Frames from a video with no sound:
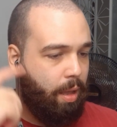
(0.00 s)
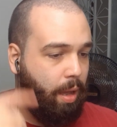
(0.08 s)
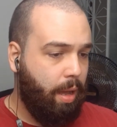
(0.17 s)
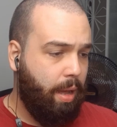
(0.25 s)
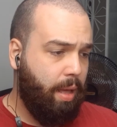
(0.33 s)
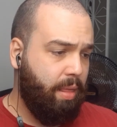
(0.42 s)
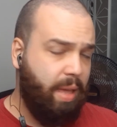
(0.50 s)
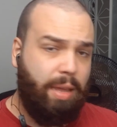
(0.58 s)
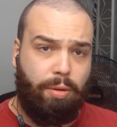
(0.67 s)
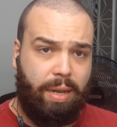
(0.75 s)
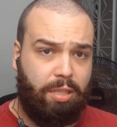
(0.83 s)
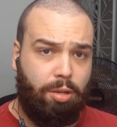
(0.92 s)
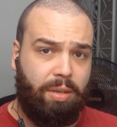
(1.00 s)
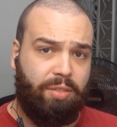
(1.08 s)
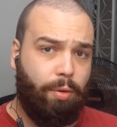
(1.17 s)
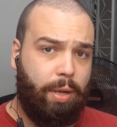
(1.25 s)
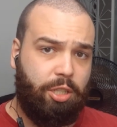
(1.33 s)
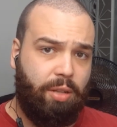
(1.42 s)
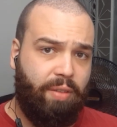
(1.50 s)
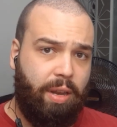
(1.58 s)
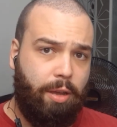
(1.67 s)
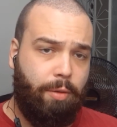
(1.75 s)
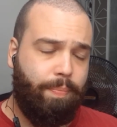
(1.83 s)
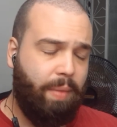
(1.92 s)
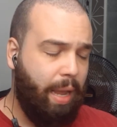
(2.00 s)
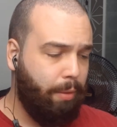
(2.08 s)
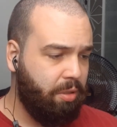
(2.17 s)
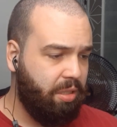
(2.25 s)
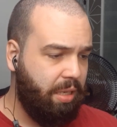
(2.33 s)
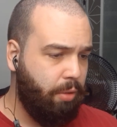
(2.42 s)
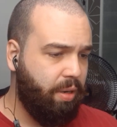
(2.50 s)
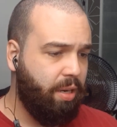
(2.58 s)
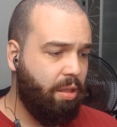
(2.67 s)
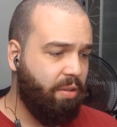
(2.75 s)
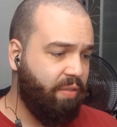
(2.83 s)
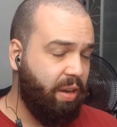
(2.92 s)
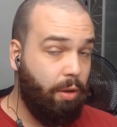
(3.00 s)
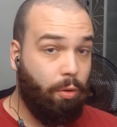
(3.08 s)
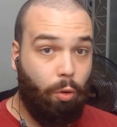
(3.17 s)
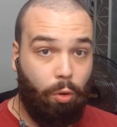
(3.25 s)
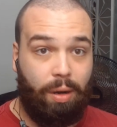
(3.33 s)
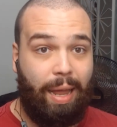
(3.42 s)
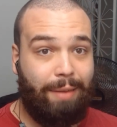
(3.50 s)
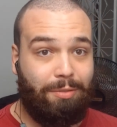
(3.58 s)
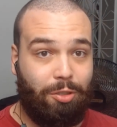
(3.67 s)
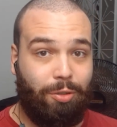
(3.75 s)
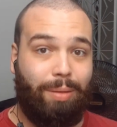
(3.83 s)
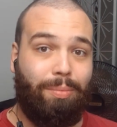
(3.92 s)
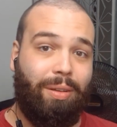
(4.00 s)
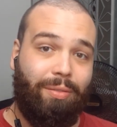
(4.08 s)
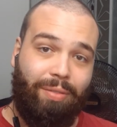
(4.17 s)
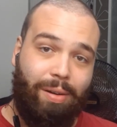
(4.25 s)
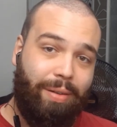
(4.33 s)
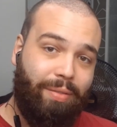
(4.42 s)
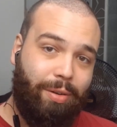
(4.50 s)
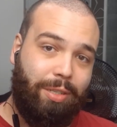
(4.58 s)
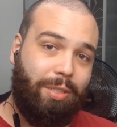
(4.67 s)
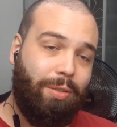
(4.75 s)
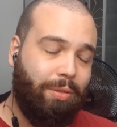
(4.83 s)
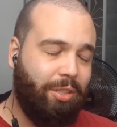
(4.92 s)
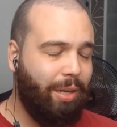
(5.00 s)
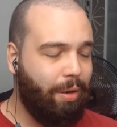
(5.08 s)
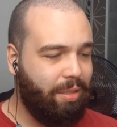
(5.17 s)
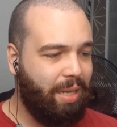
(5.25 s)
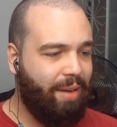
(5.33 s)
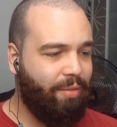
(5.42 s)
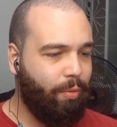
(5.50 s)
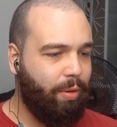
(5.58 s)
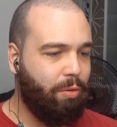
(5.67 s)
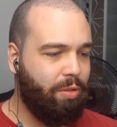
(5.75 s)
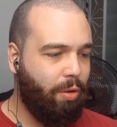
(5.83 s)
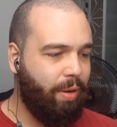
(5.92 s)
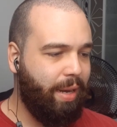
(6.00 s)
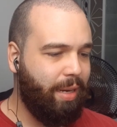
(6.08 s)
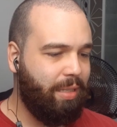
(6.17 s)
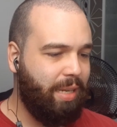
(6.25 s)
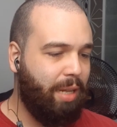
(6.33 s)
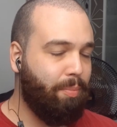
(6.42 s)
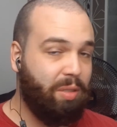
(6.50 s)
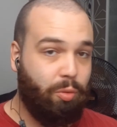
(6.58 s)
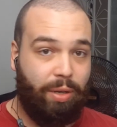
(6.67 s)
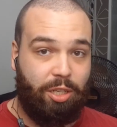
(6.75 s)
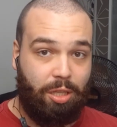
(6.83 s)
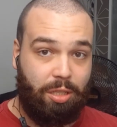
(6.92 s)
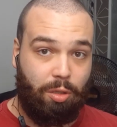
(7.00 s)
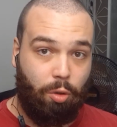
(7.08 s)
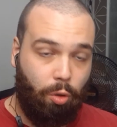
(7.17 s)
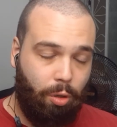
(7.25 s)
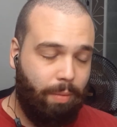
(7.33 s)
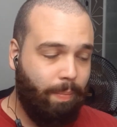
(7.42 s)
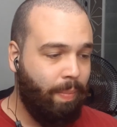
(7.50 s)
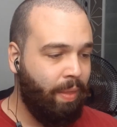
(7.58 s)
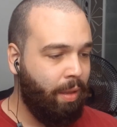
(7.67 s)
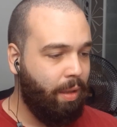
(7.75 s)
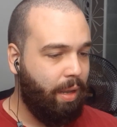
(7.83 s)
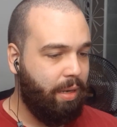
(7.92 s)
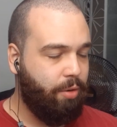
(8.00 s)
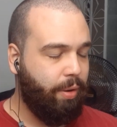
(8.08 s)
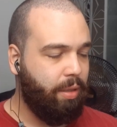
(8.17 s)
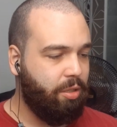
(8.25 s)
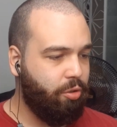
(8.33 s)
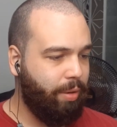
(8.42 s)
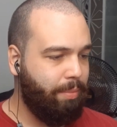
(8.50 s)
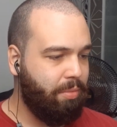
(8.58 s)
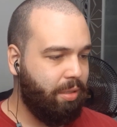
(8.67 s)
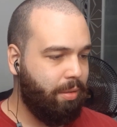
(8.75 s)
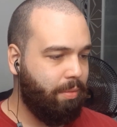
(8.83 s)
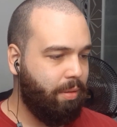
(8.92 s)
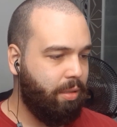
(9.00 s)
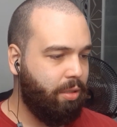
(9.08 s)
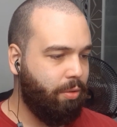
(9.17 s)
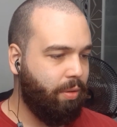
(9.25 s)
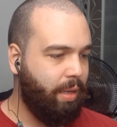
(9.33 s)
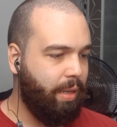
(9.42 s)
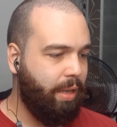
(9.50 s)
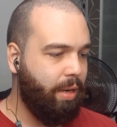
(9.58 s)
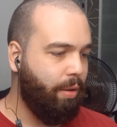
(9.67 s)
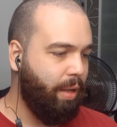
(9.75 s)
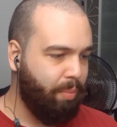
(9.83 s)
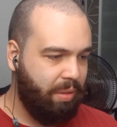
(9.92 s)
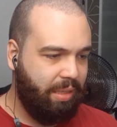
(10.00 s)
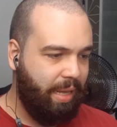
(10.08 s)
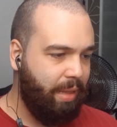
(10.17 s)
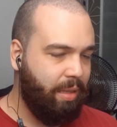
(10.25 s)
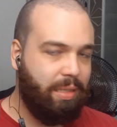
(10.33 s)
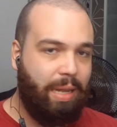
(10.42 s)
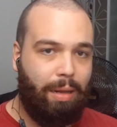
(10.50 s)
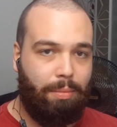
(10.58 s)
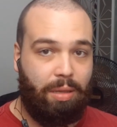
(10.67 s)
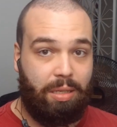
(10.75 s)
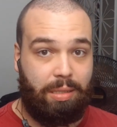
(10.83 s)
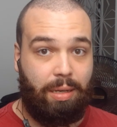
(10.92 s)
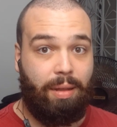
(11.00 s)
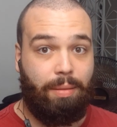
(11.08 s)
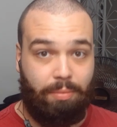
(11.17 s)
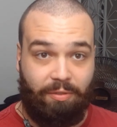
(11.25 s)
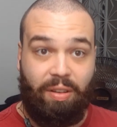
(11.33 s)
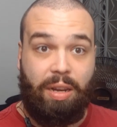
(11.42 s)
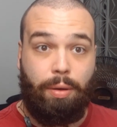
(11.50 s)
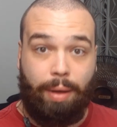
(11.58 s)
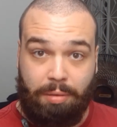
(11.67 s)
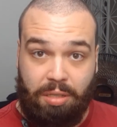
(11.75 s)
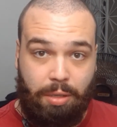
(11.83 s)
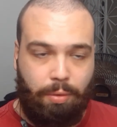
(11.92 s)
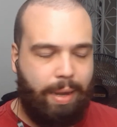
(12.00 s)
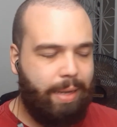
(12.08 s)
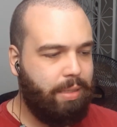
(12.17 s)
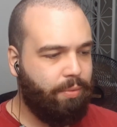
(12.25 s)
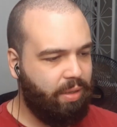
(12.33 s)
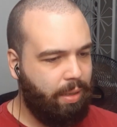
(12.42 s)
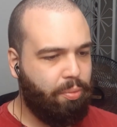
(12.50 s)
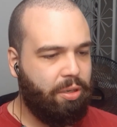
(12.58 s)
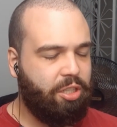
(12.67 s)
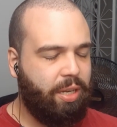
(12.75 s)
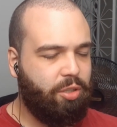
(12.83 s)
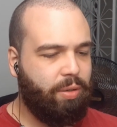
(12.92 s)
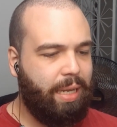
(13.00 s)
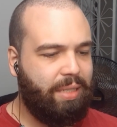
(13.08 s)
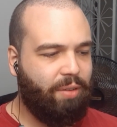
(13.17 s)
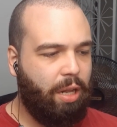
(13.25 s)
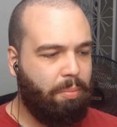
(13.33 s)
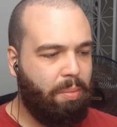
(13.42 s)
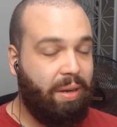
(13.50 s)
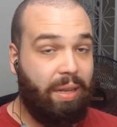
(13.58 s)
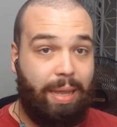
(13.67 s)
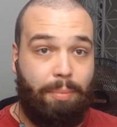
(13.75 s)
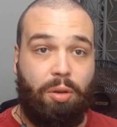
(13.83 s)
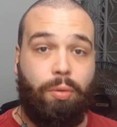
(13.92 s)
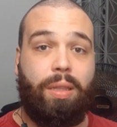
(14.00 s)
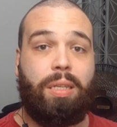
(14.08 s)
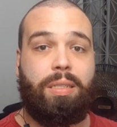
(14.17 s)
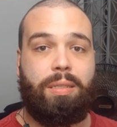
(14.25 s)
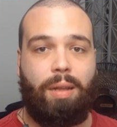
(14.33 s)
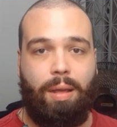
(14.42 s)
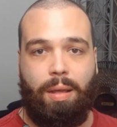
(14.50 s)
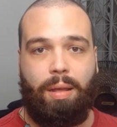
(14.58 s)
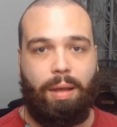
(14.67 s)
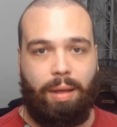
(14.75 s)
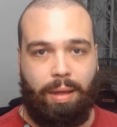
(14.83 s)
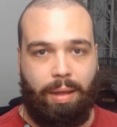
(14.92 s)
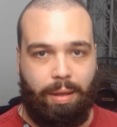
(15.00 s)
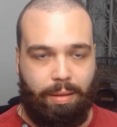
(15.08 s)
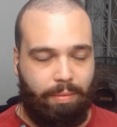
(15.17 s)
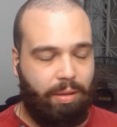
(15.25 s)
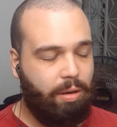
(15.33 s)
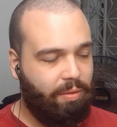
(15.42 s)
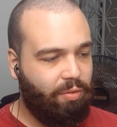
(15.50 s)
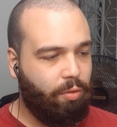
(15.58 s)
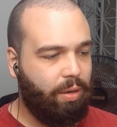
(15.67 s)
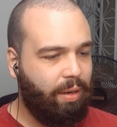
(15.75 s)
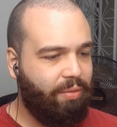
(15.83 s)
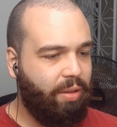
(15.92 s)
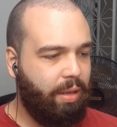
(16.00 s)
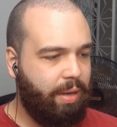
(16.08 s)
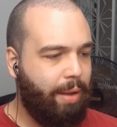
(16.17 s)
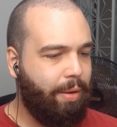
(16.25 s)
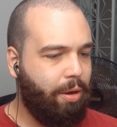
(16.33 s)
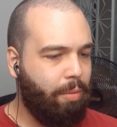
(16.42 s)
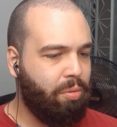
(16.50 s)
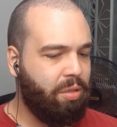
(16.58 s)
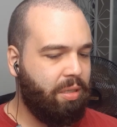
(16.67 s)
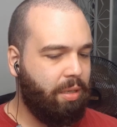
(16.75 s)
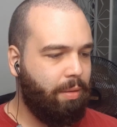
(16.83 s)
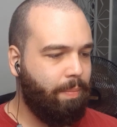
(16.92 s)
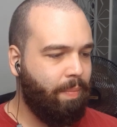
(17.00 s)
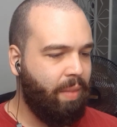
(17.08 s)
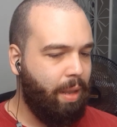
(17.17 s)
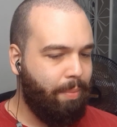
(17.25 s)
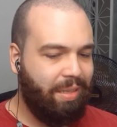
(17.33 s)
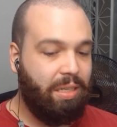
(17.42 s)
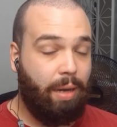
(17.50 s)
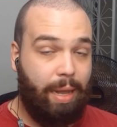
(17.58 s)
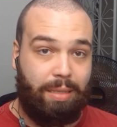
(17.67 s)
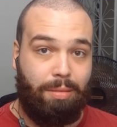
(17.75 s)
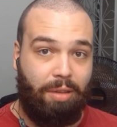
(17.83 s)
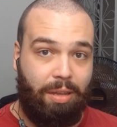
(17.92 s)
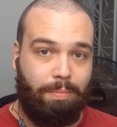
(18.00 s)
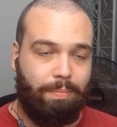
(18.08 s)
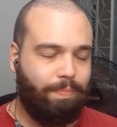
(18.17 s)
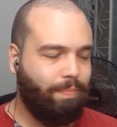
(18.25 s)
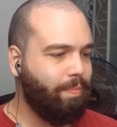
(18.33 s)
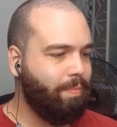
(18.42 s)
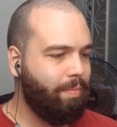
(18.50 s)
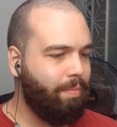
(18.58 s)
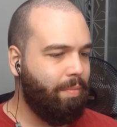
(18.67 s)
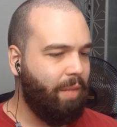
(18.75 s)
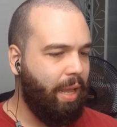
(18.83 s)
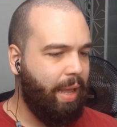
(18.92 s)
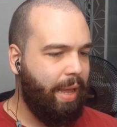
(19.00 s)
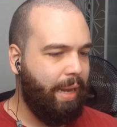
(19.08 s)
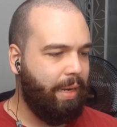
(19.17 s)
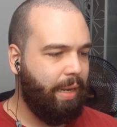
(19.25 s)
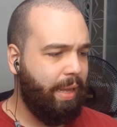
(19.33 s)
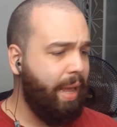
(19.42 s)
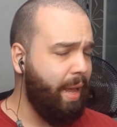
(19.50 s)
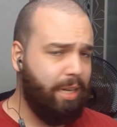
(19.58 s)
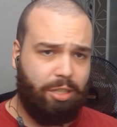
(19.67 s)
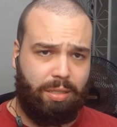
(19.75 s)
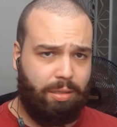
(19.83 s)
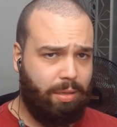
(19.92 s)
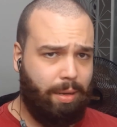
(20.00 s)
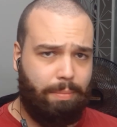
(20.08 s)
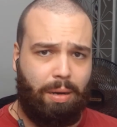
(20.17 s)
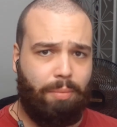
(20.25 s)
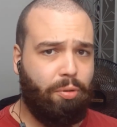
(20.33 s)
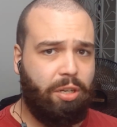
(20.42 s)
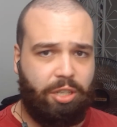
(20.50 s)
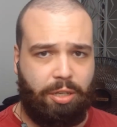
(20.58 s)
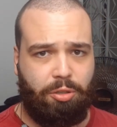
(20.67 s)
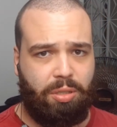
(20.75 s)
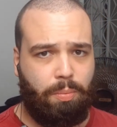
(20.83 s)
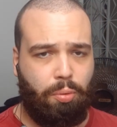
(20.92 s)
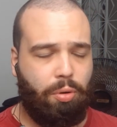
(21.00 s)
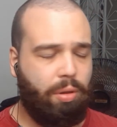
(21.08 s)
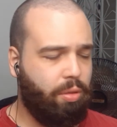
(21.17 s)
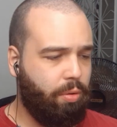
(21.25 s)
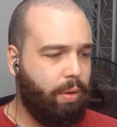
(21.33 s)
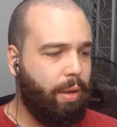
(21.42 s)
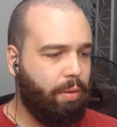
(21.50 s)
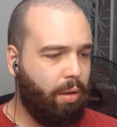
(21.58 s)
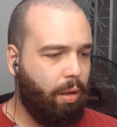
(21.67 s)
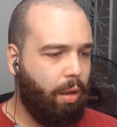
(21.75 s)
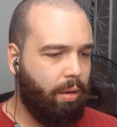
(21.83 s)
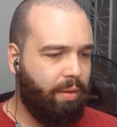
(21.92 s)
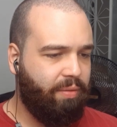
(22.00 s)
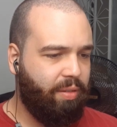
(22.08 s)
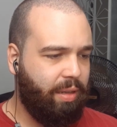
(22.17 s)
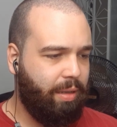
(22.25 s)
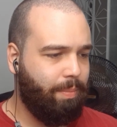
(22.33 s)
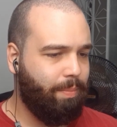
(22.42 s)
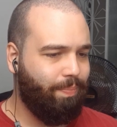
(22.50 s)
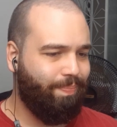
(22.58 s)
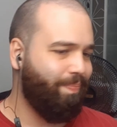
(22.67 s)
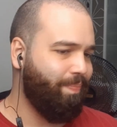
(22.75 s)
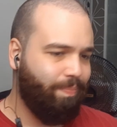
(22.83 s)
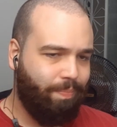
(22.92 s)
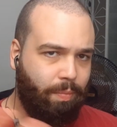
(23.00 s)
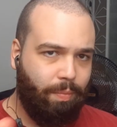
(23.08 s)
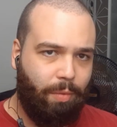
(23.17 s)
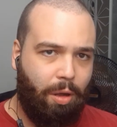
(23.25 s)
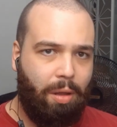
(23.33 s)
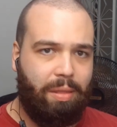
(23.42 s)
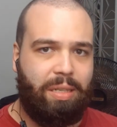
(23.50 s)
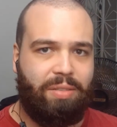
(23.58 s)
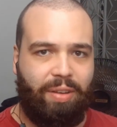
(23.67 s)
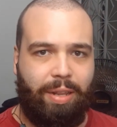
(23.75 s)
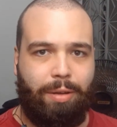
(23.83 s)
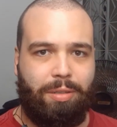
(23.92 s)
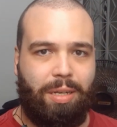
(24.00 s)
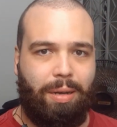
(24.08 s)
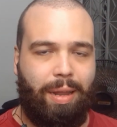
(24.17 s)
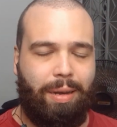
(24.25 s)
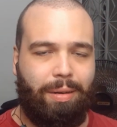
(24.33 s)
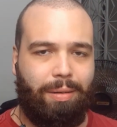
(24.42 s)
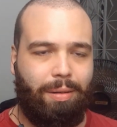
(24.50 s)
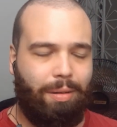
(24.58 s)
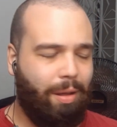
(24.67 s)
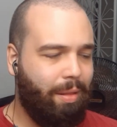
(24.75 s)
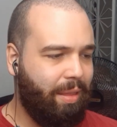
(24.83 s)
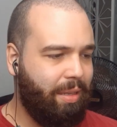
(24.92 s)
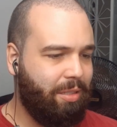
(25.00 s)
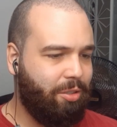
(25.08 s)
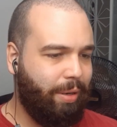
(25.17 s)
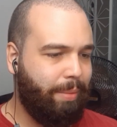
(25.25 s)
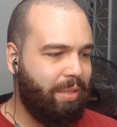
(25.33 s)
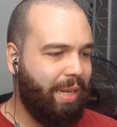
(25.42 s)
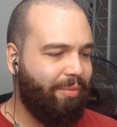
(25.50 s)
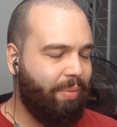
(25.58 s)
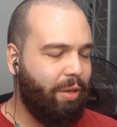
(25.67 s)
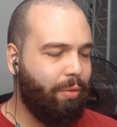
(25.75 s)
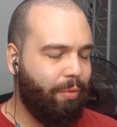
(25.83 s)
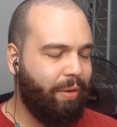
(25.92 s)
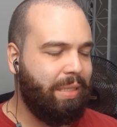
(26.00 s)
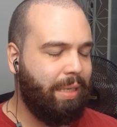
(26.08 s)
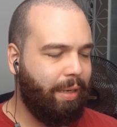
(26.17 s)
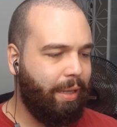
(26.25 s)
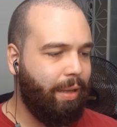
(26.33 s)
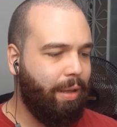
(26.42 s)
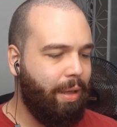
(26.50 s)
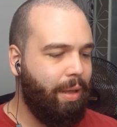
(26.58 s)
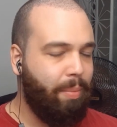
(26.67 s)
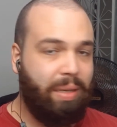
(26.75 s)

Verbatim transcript: Uh, thank you guys so much for watching the video. I will see you in another video or live stream very, very soon. Shout out to everyone who donated to help us reach this goal uh, during the streams to, uh, you know, help us get this out, this uh, video out to you guys. I really appreciate you guys for helping me to keep doing this, uh, you know, for a living down here in Brazil. It means a lot to me. And uh, yeah, I just appreciate your support throughout all of uh, all these videos and, and all these streams that I've been doing recently. It